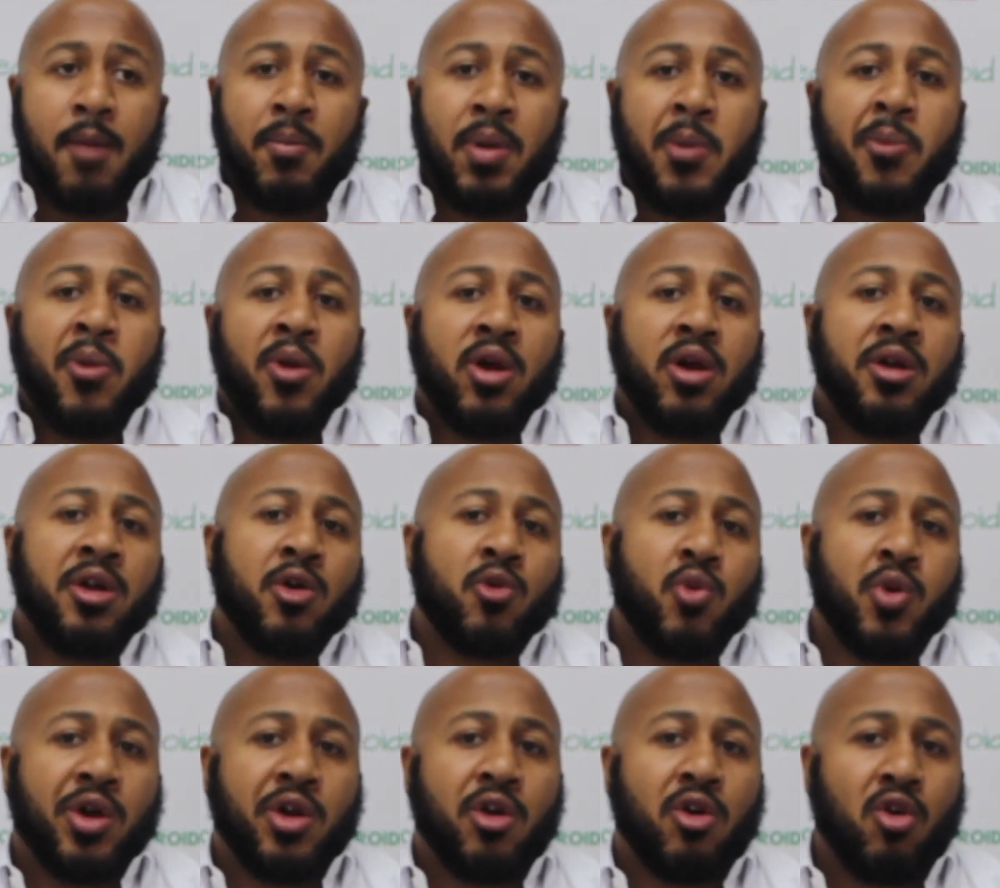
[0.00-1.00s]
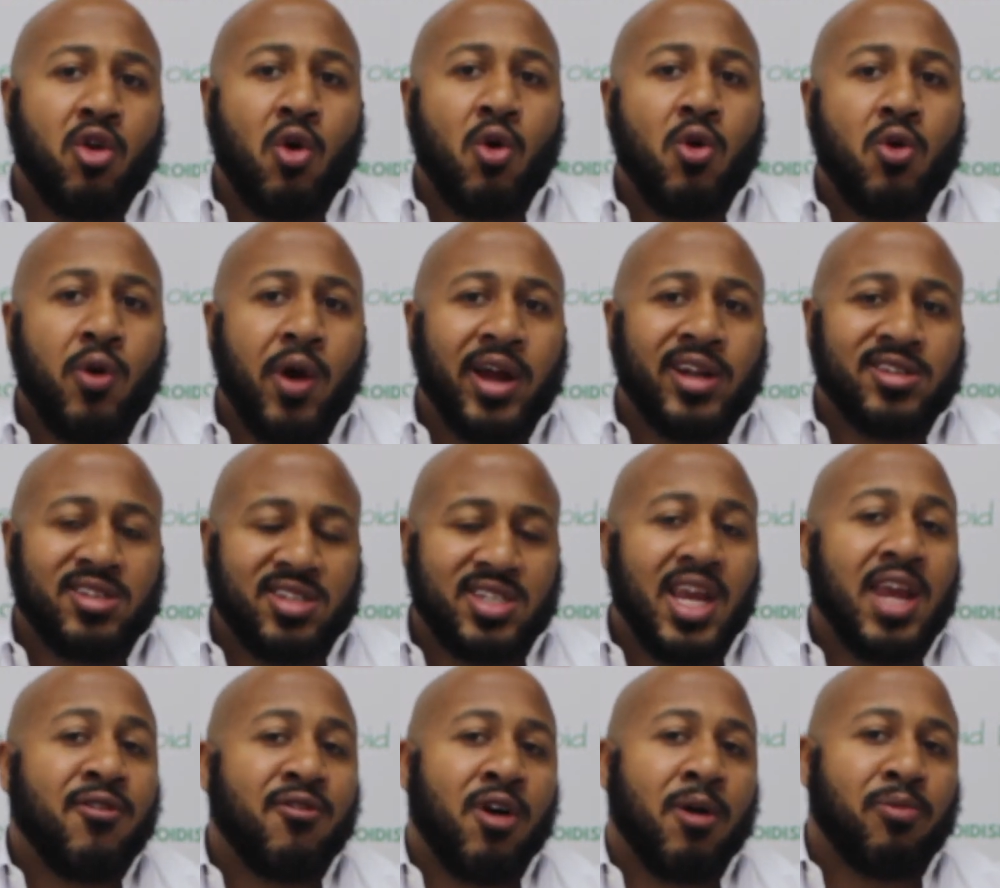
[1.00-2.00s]
people are gonna quicker go and
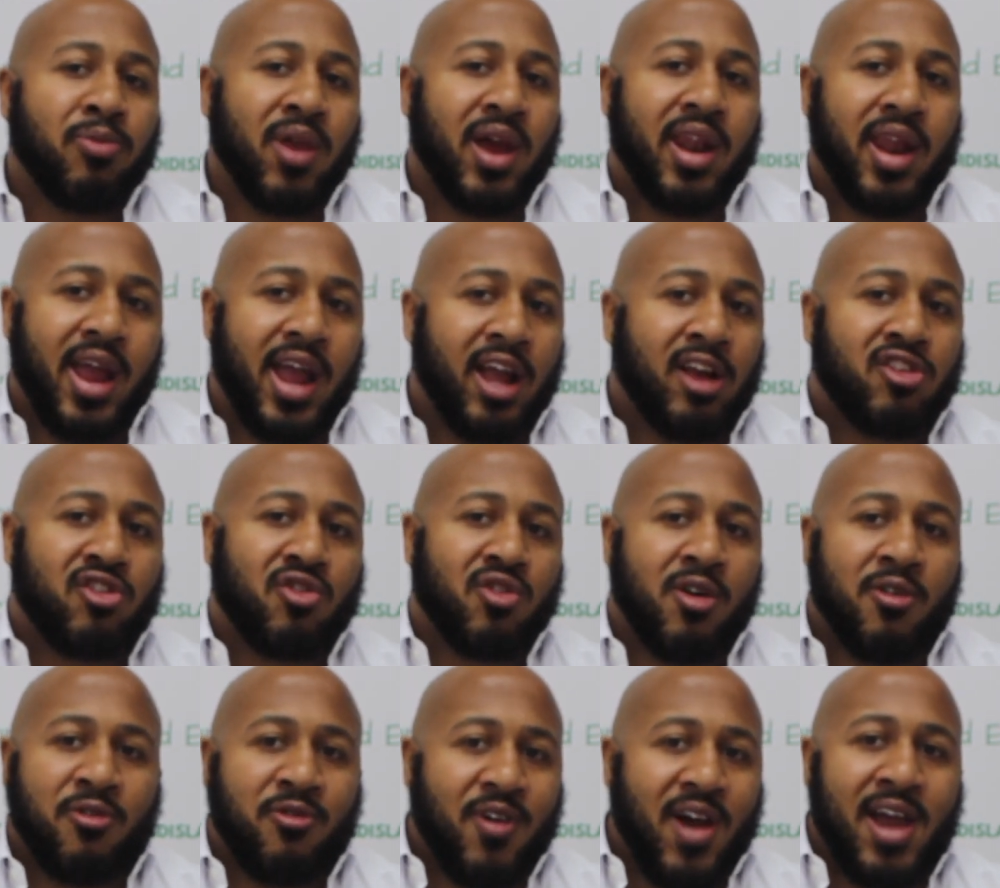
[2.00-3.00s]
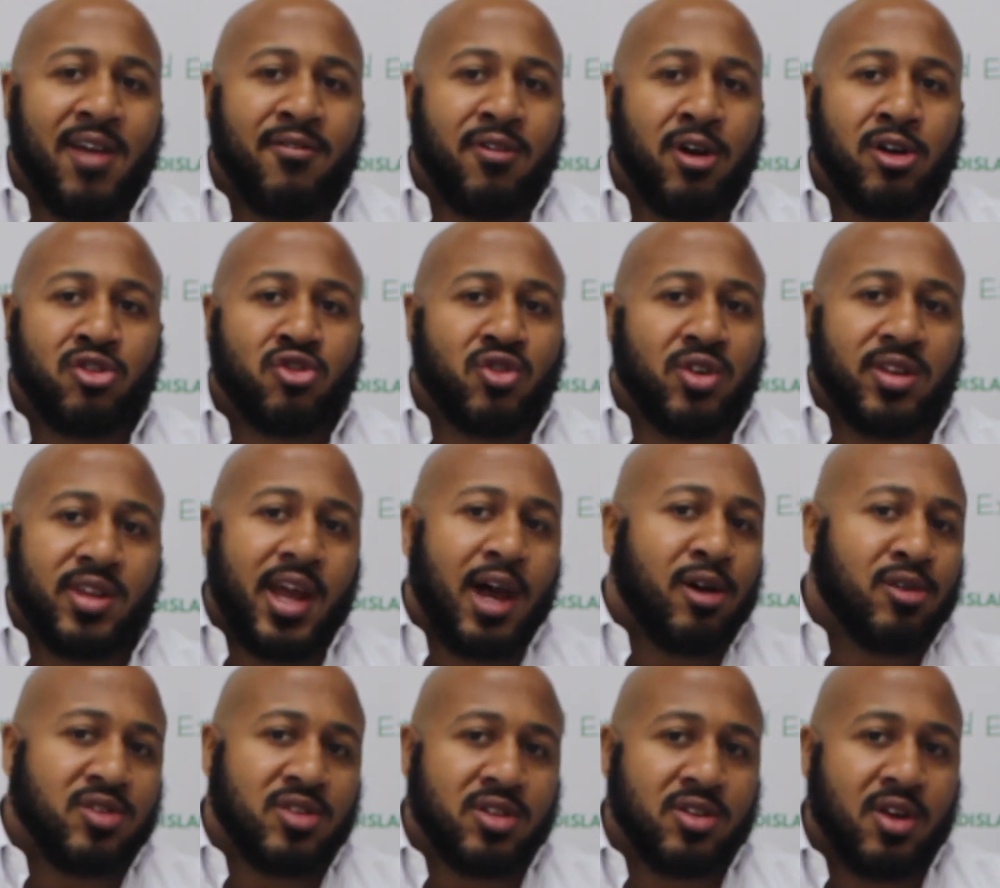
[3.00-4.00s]
save up that extra
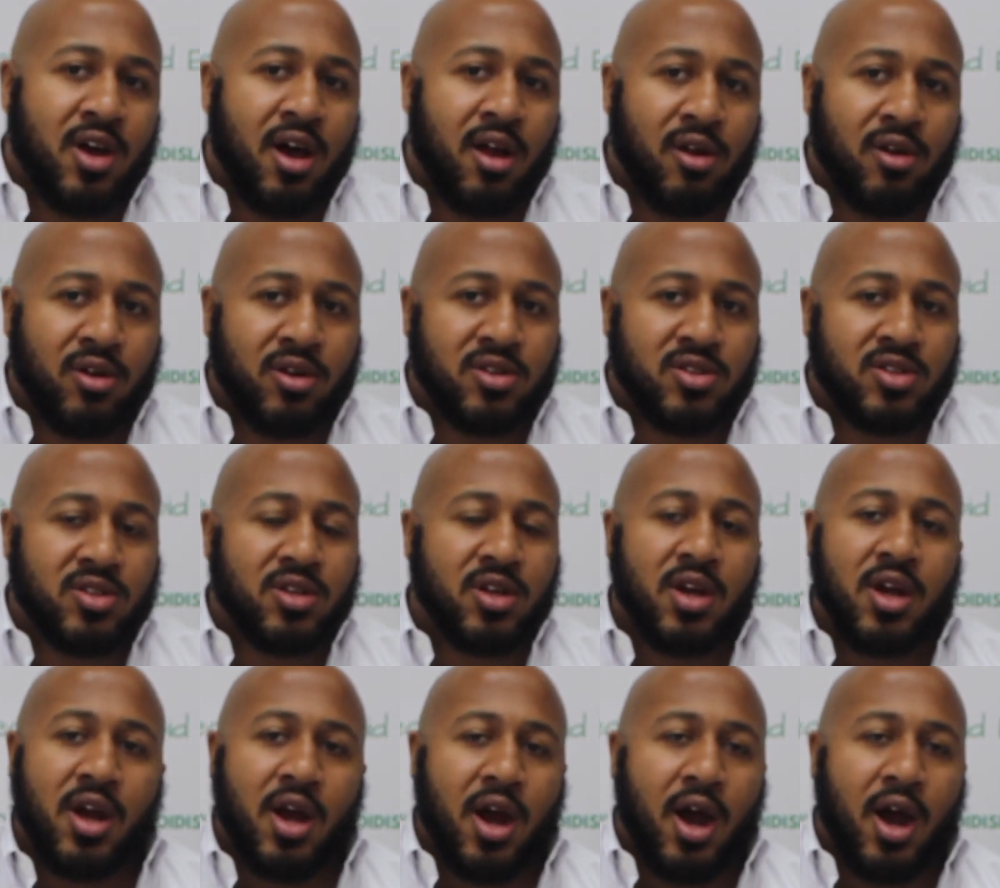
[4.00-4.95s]
$500,000.